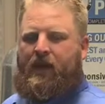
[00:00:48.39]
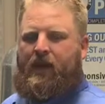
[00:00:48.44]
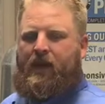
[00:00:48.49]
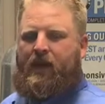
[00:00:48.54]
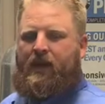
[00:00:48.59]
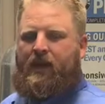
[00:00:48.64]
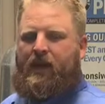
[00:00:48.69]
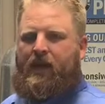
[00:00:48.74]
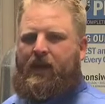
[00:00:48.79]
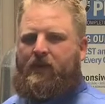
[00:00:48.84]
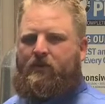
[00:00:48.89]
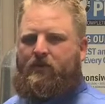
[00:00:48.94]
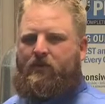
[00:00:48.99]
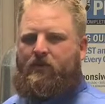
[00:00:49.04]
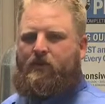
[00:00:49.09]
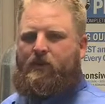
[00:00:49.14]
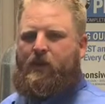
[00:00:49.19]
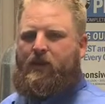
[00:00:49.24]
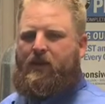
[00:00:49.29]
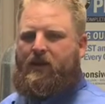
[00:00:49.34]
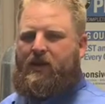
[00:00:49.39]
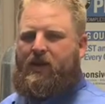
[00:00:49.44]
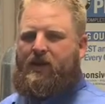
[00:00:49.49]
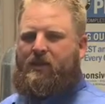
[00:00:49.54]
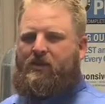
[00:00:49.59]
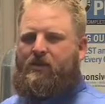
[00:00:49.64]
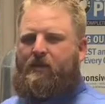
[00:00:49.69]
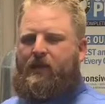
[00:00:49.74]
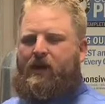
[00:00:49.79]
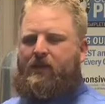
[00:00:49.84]
It allows you to be able to
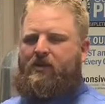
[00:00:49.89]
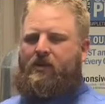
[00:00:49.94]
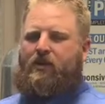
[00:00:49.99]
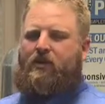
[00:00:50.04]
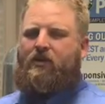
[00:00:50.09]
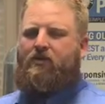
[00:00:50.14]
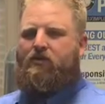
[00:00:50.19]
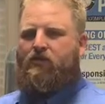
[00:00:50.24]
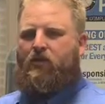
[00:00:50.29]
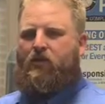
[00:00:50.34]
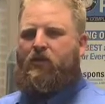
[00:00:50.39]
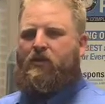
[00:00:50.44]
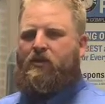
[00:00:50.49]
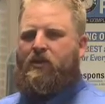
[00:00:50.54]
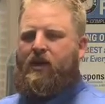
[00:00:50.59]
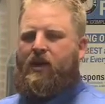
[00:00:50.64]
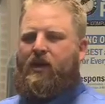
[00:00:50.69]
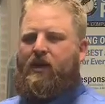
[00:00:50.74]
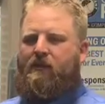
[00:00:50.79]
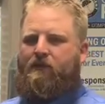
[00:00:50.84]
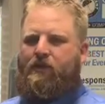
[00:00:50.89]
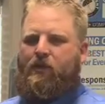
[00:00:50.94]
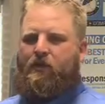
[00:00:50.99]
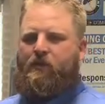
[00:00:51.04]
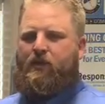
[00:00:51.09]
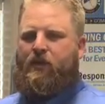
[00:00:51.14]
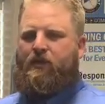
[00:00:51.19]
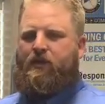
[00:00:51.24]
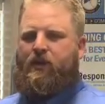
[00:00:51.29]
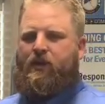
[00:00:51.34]
customize the controls of your
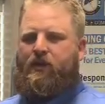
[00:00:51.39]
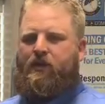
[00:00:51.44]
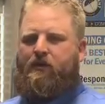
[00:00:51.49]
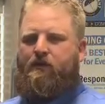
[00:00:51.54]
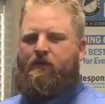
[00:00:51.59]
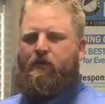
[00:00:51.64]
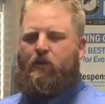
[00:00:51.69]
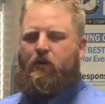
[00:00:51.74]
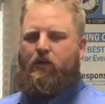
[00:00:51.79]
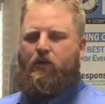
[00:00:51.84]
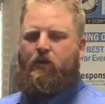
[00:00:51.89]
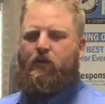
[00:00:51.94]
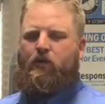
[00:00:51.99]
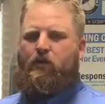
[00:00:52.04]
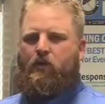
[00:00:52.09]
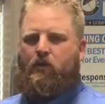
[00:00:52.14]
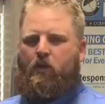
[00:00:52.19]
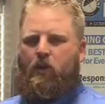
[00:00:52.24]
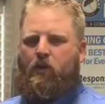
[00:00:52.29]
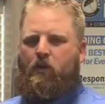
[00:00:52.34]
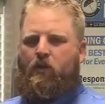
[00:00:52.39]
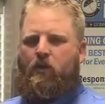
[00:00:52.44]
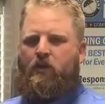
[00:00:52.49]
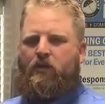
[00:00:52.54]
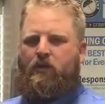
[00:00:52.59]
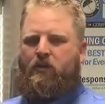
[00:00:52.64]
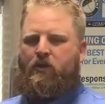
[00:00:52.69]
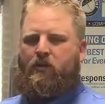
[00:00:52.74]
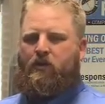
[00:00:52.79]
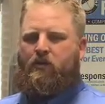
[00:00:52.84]
pivot for you, the
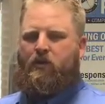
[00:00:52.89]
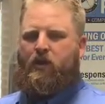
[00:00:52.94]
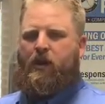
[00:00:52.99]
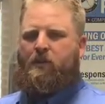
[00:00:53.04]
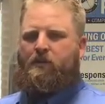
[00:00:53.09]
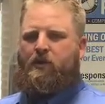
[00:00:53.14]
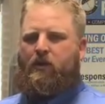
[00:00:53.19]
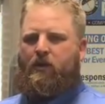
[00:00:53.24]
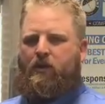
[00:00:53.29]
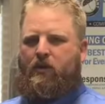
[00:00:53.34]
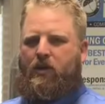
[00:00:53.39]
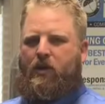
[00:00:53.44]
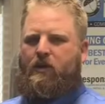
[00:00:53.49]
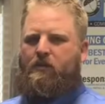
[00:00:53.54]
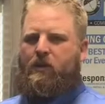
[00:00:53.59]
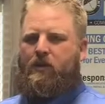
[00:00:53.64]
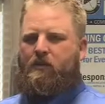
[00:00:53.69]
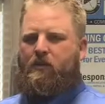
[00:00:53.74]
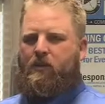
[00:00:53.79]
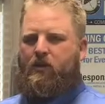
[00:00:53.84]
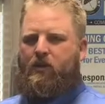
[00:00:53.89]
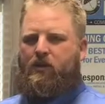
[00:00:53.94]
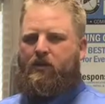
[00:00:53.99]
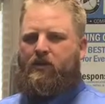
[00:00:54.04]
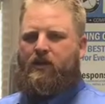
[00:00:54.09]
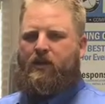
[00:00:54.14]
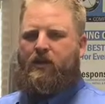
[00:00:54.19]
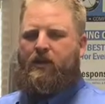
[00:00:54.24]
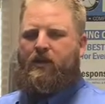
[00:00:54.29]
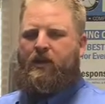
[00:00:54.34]
grower, to the crop that you're going to be
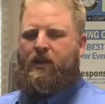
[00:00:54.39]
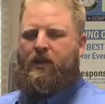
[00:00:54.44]
producing.